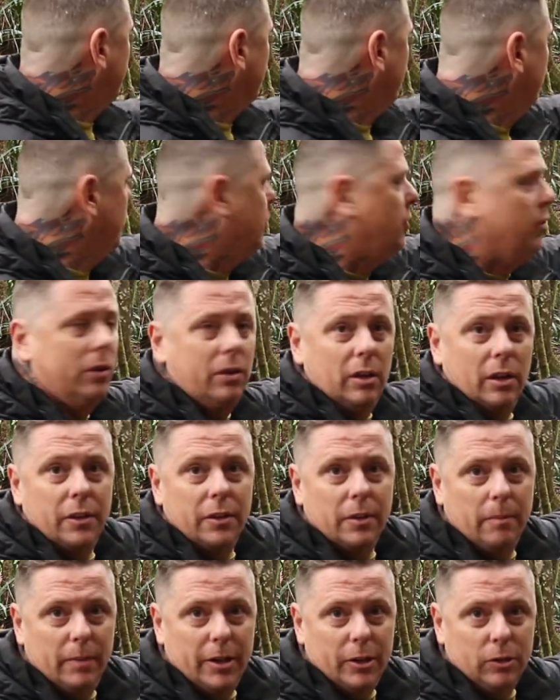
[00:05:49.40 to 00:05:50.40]
through
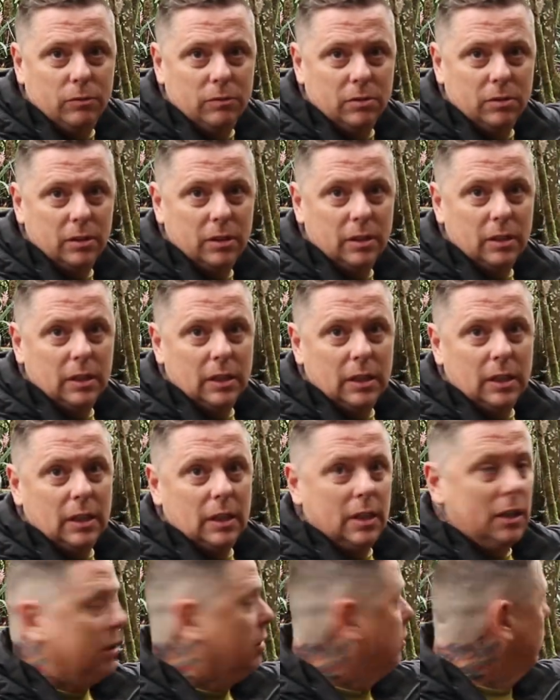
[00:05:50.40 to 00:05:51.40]
the middle,
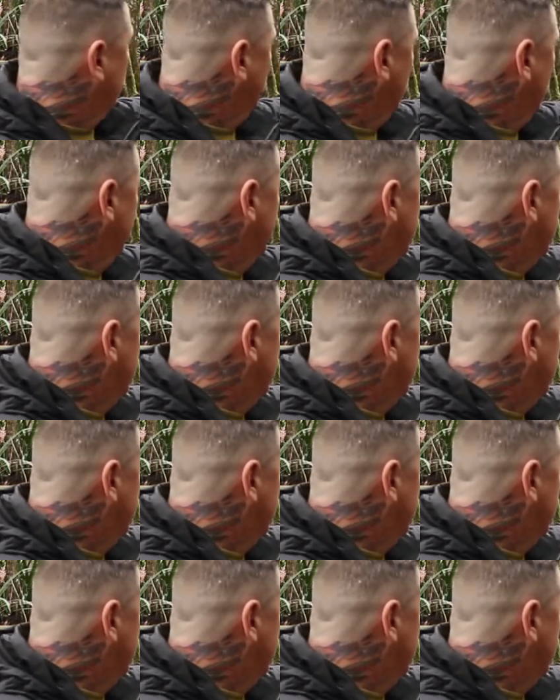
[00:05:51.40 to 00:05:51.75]
real